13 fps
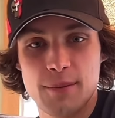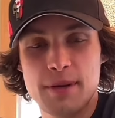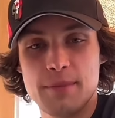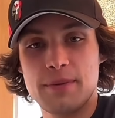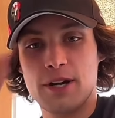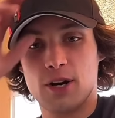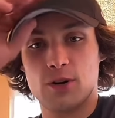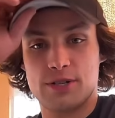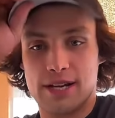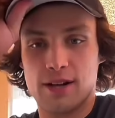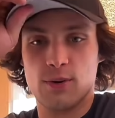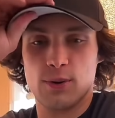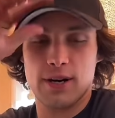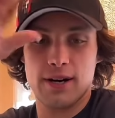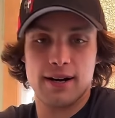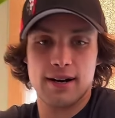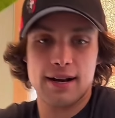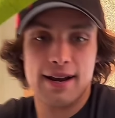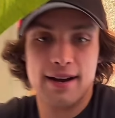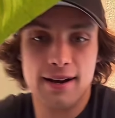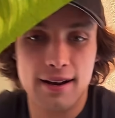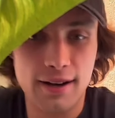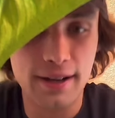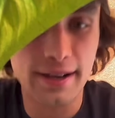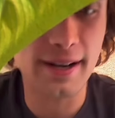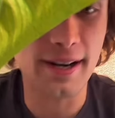Airbnb or hotel. We're at
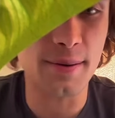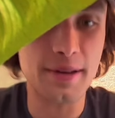uh,